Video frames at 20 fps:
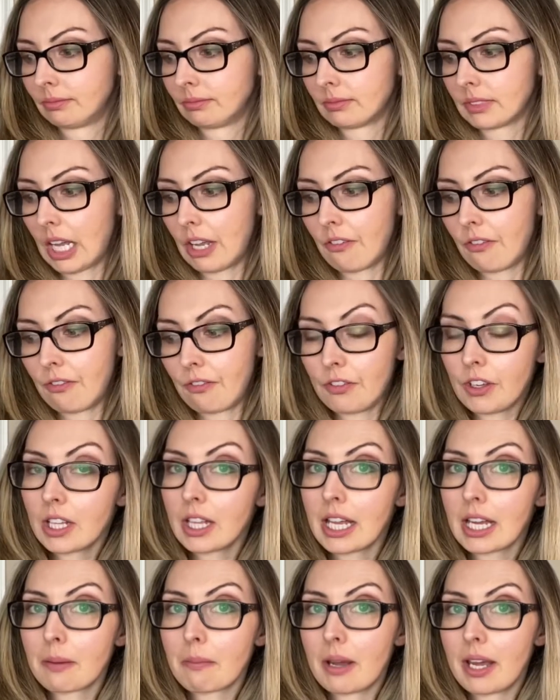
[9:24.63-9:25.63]
I feel
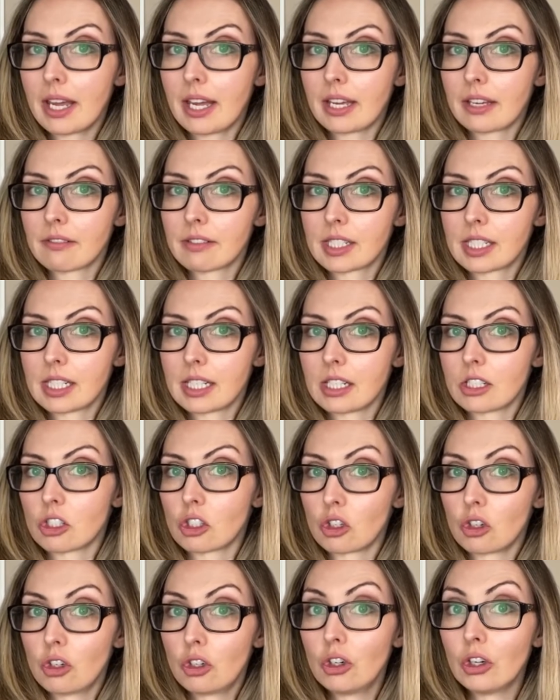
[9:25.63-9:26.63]
like my AFC is
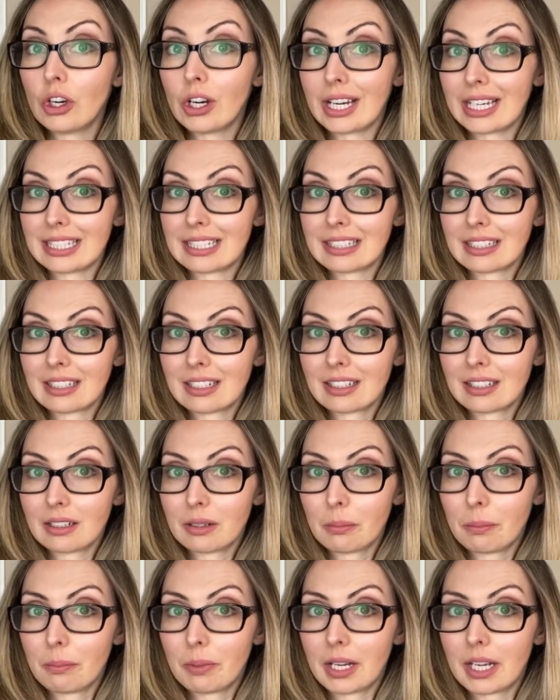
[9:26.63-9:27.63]
good,
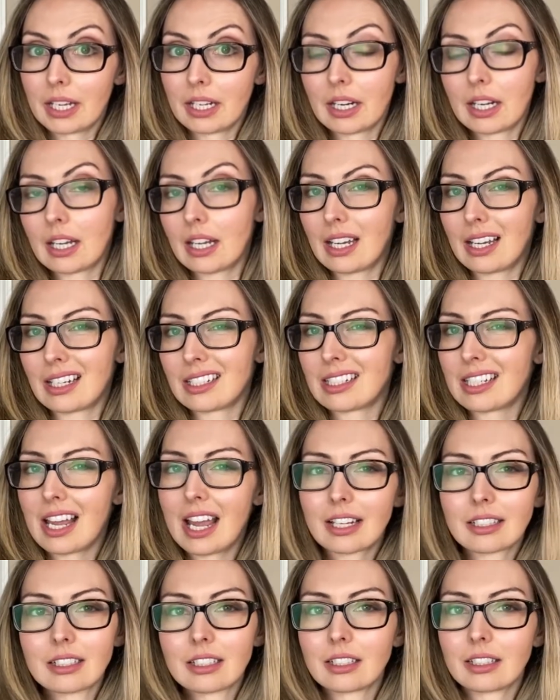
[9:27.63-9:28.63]
but I
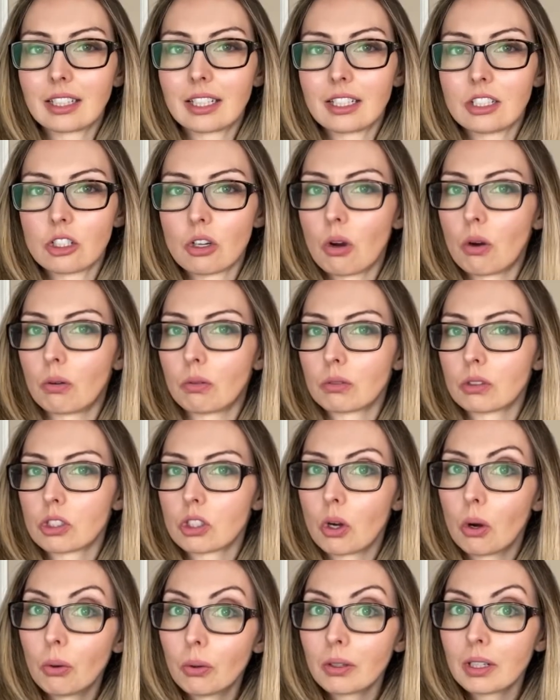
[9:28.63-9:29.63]
technically don't
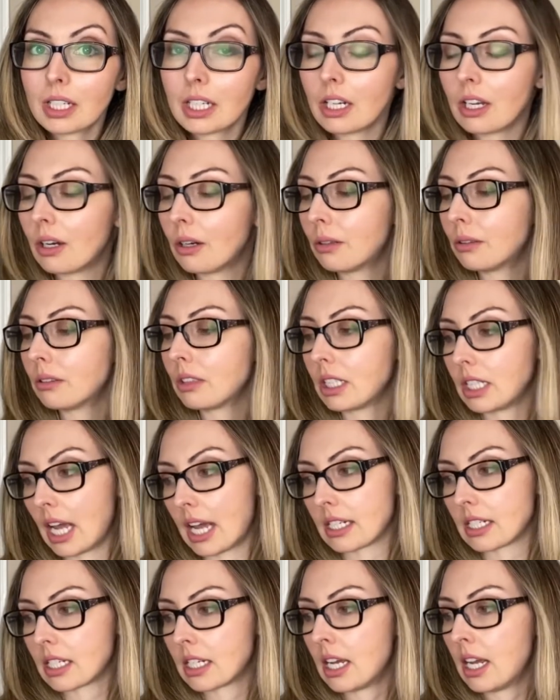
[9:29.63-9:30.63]
totally know
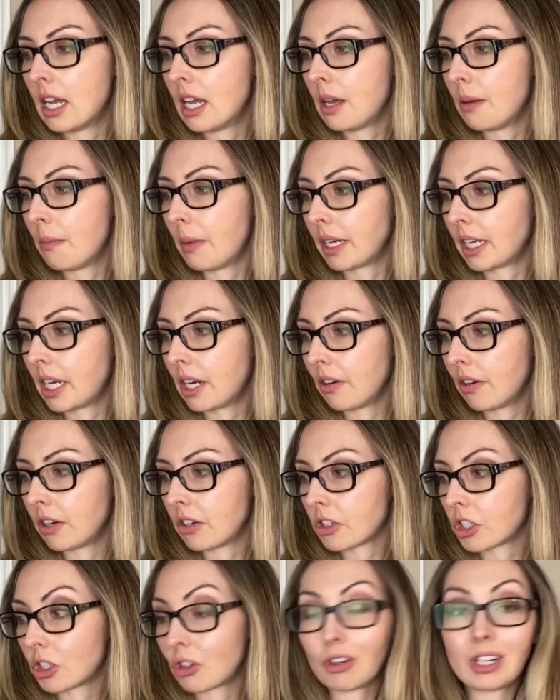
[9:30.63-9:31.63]
yet. My carrier
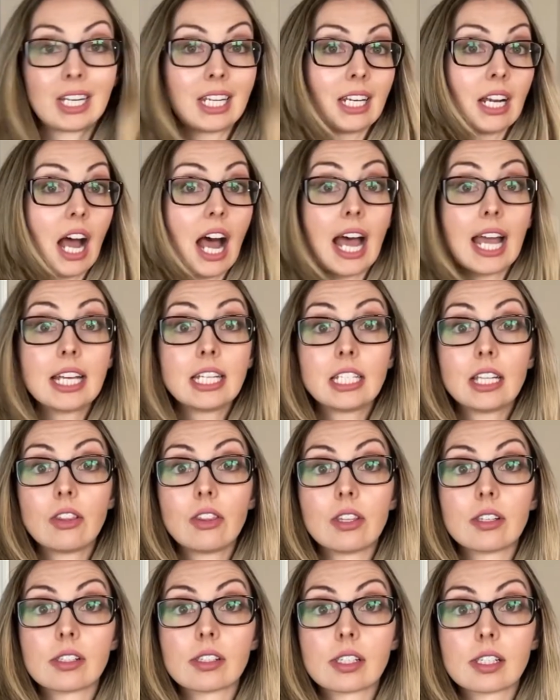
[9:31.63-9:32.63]
screening, I did
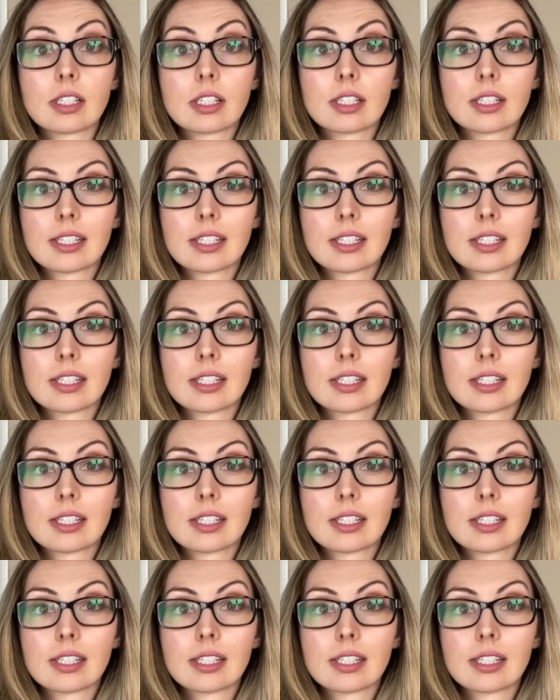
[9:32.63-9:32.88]
this